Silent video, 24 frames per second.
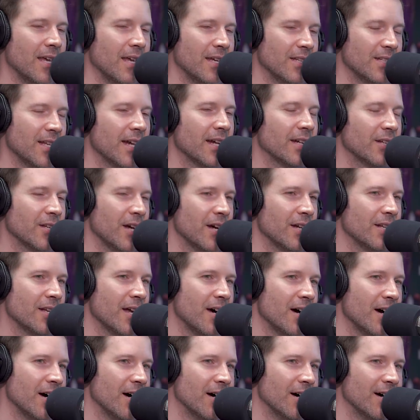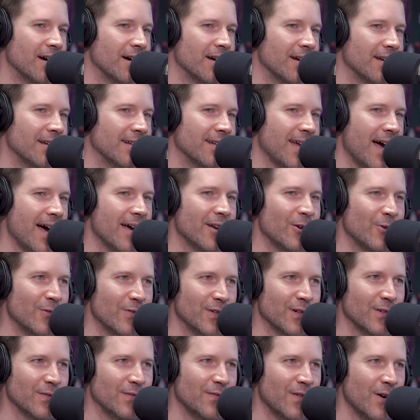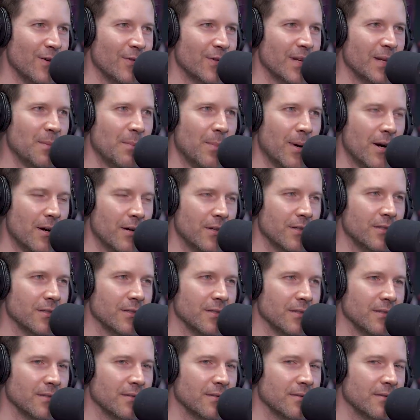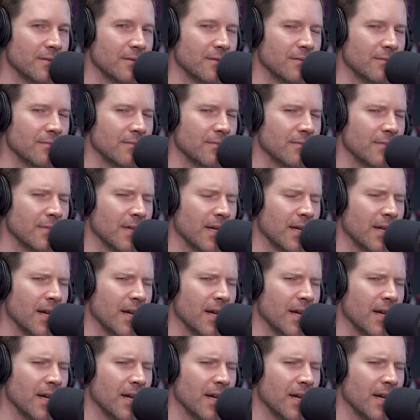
He's like, "Nah, nah, not over the phone, in person." Oh man.